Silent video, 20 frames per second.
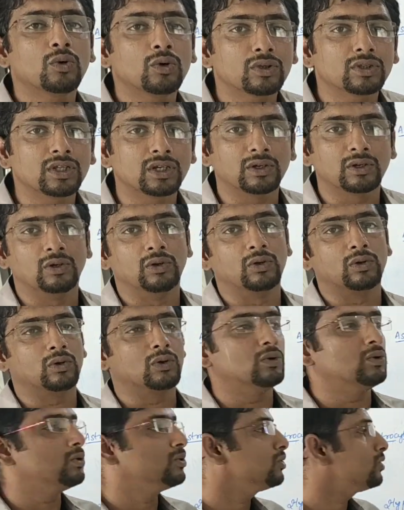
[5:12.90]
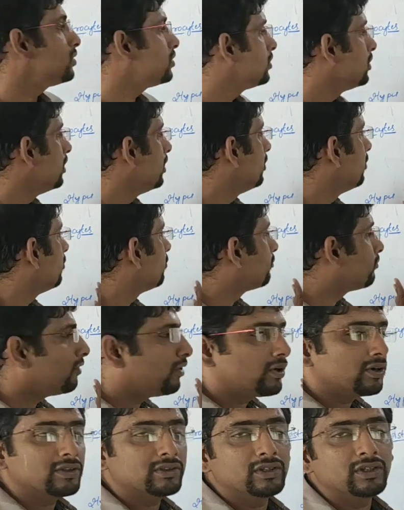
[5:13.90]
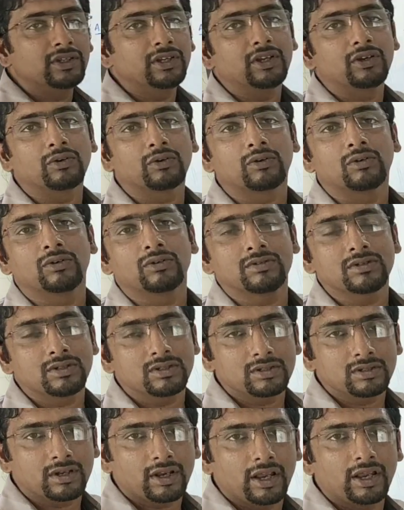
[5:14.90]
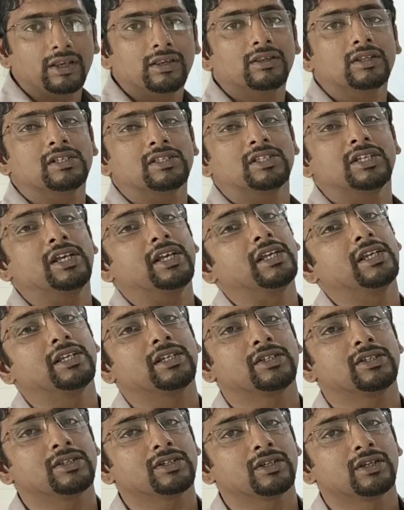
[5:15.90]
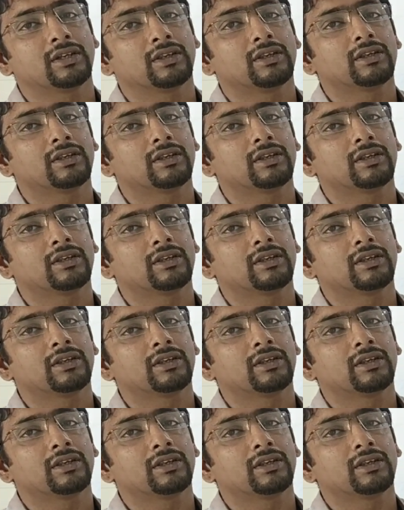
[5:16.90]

the glucose for the neurons in the CNS.